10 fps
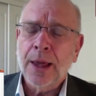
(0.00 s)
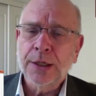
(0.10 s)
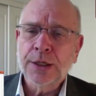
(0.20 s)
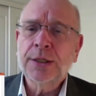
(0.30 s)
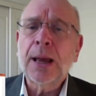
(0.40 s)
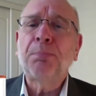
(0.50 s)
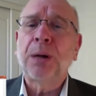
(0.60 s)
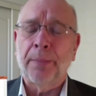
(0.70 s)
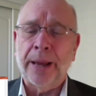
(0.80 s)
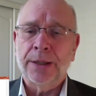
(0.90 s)

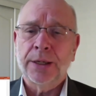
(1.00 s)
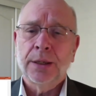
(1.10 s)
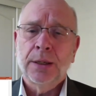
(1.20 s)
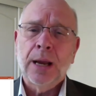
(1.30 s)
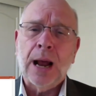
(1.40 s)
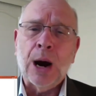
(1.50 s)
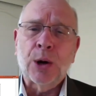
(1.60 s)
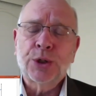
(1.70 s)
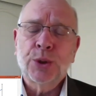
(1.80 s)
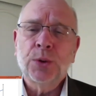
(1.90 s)
supplement
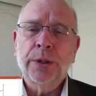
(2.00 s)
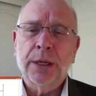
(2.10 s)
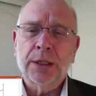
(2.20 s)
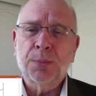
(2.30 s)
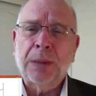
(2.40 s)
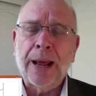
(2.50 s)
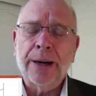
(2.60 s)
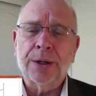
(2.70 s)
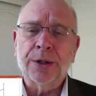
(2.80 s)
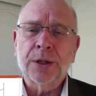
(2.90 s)
our toolkit as
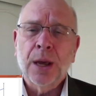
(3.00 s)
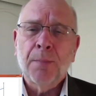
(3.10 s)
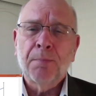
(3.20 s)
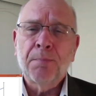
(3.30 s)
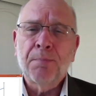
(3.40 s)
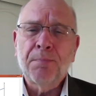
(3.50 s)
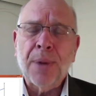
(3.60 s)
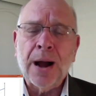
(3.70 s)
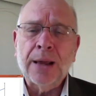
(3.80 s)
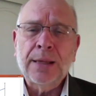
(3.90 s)
planners
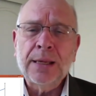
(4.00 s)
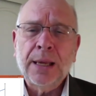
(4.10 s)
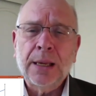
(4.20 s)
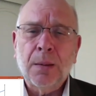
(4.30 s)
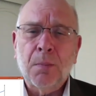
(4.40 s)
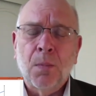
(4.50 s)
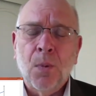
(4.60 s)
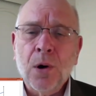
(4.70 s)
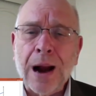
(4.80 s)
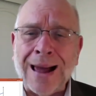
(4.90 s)
by thinking
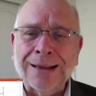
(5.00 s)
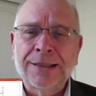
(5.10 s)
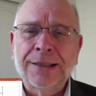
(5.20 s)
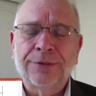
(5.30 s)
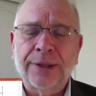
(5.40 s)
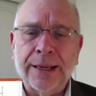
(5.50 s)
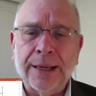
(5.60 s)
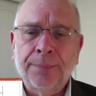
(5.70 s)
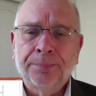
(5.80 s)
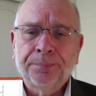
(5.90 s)
more
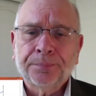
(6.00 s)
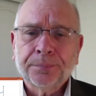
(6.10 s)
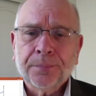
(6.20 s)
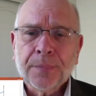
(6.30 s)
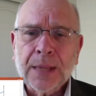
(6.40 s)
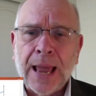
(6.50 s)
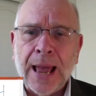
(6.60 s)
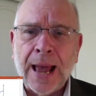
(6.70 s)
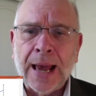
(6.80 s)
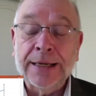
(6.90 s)
actively
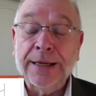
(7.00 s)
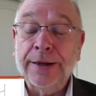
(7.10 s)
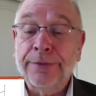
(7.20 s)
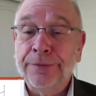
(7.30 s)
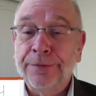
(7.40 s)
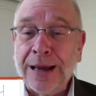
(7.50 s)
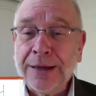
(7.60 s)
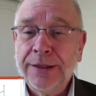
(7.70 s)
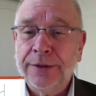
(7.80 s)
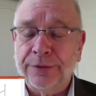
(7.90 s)
and
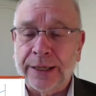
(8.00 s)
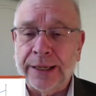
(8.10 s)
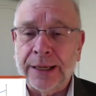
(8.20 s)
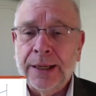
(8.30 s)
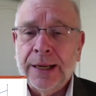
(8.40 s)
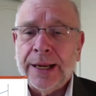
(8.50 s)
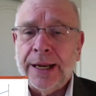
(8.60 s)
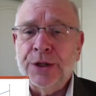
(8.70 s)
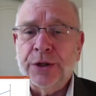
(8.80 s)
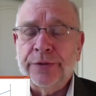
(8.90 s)
effectively
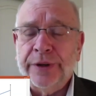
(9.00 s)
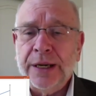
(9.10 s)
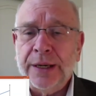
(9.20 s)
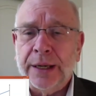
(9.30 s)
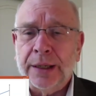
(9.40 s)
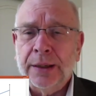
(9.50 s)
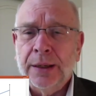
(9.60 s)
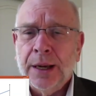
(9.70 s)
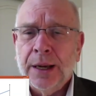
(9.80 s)
intervening